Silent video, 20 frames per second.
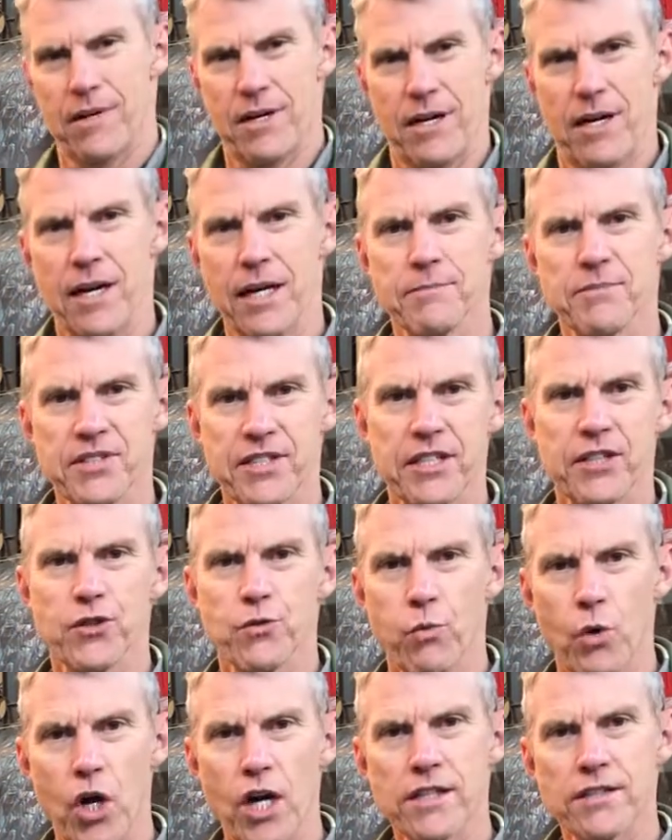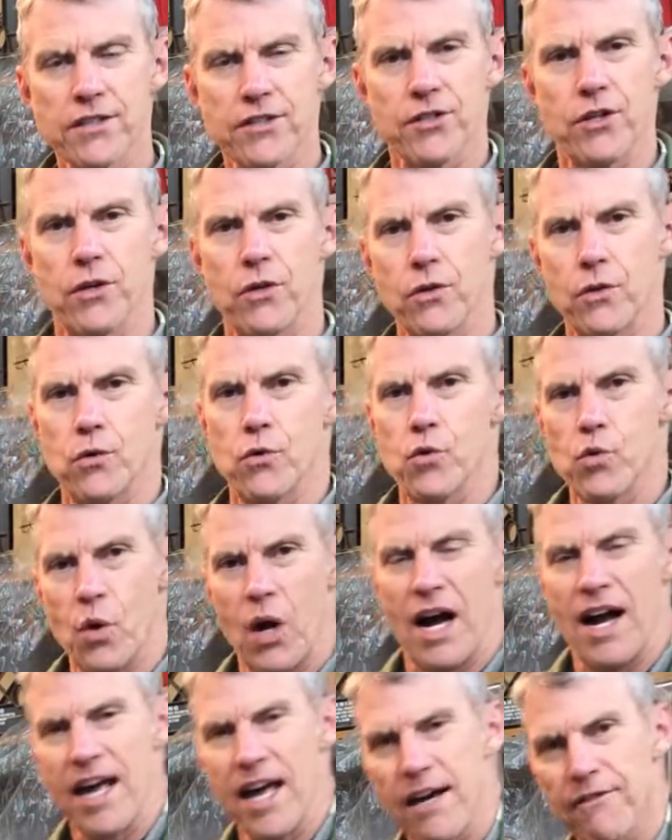I'm 6'1", so
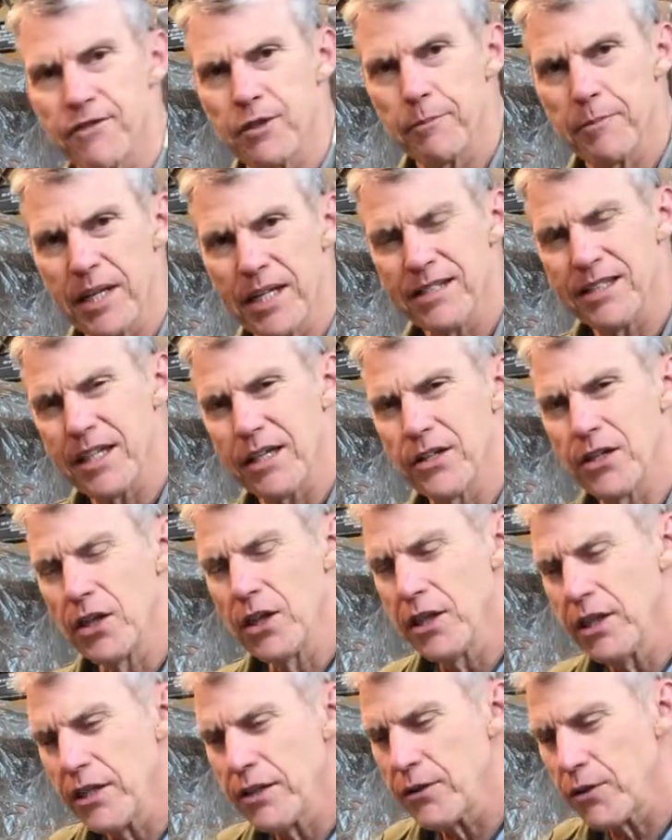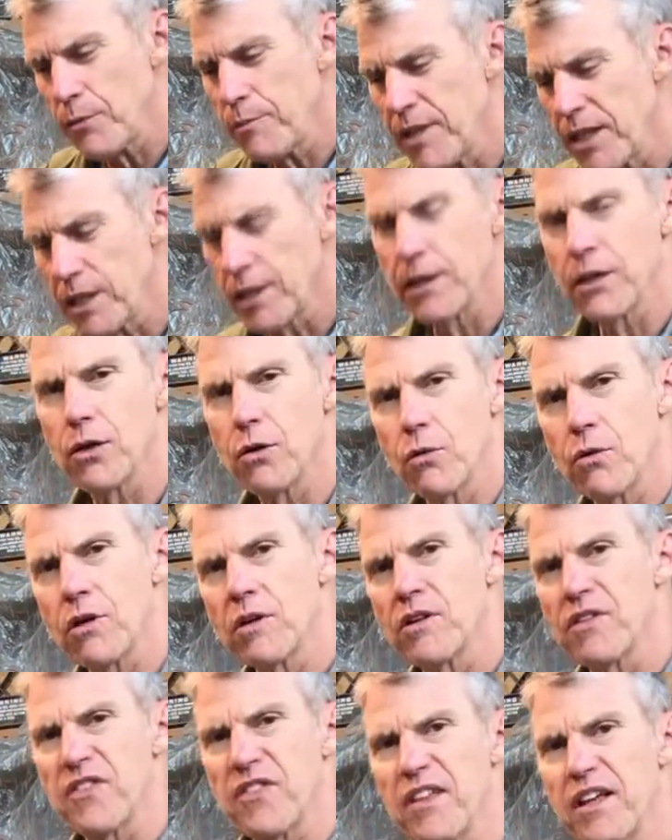I have to bend down a little bit
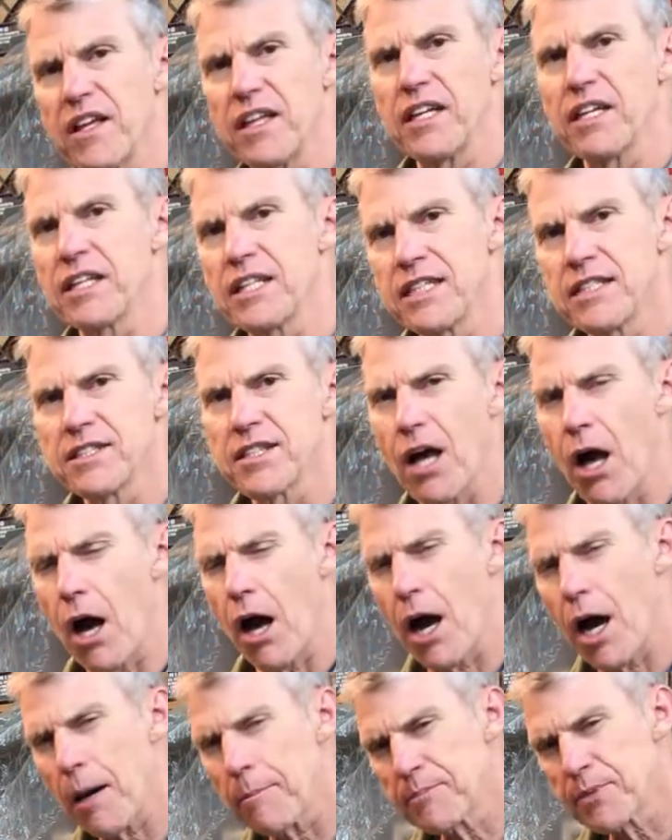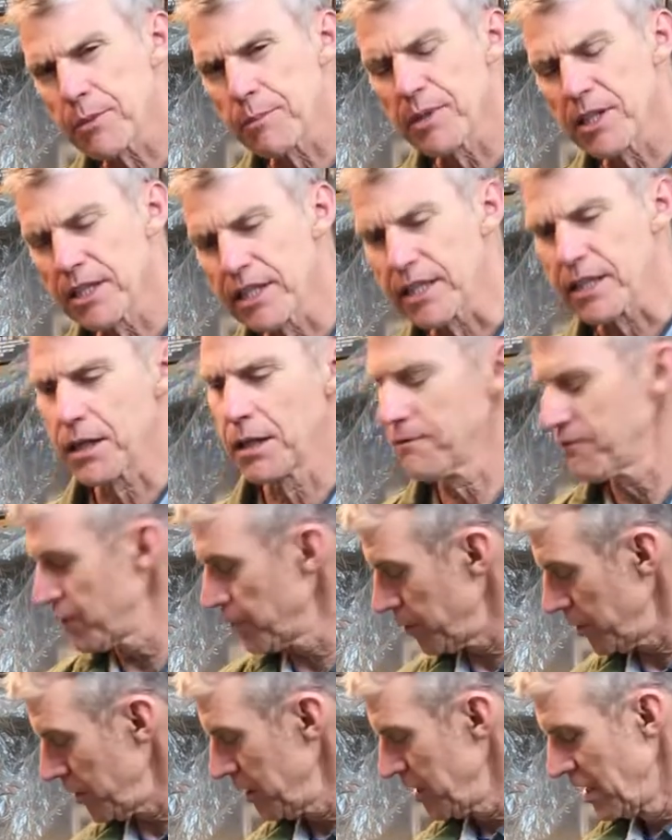lower than is optimally
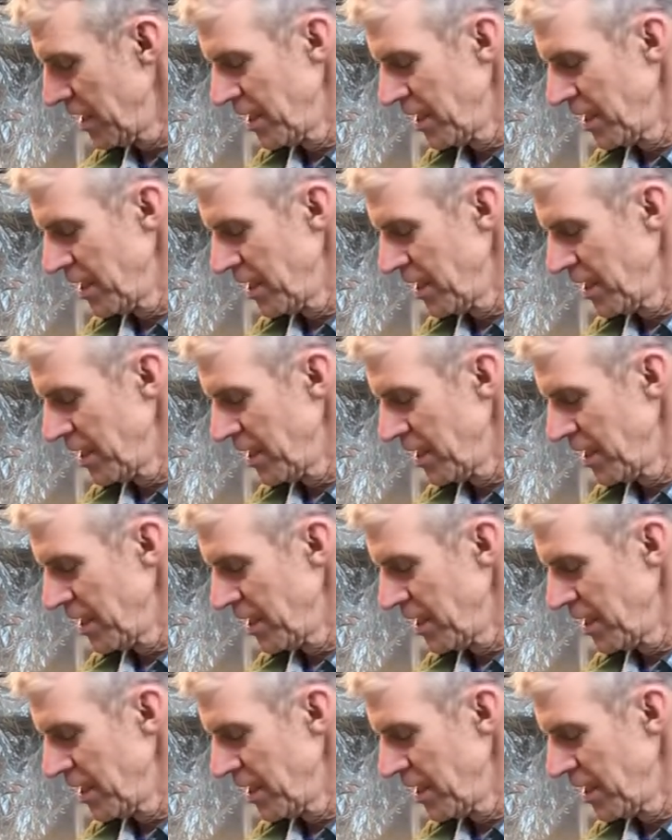comfortable.